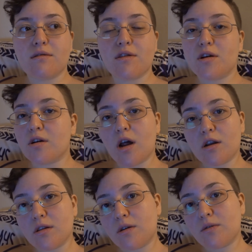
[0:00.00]
they're not
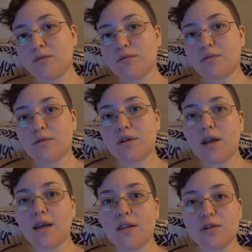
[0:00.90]
alone
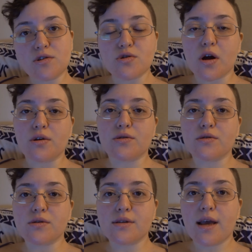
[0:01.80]
in their
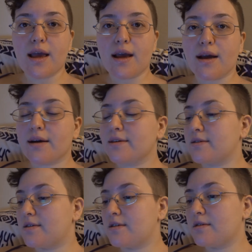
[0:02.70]
struggles,
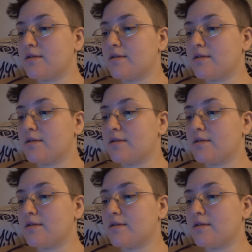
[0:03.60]
and